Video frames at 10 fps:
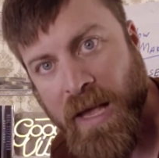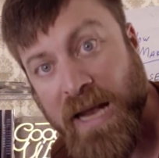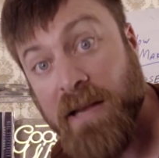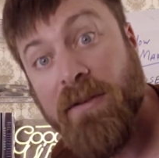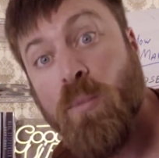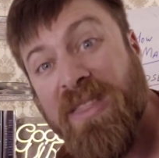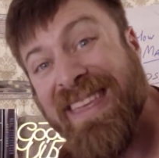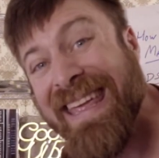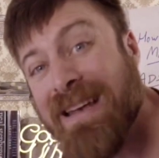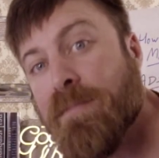And even
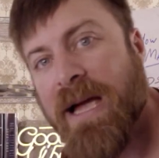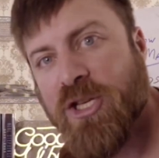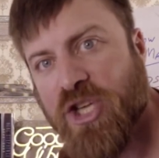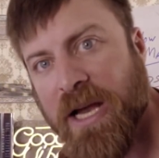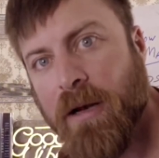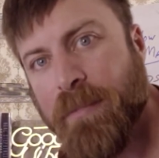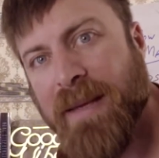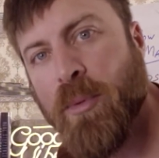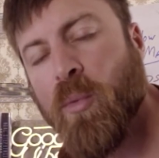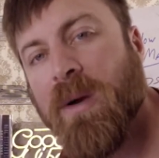within my channel,
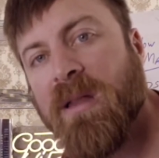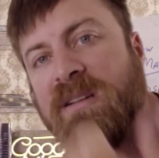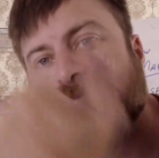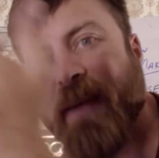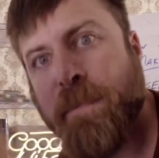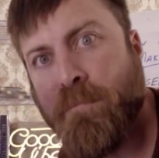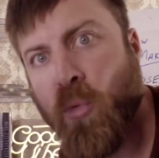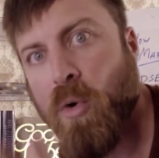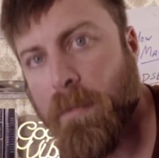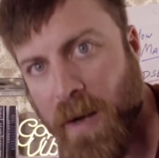people are willing to spend
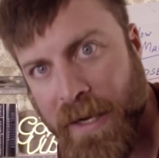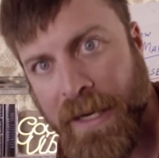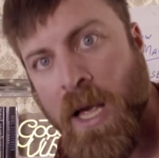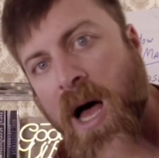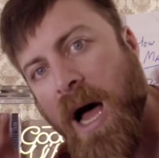more money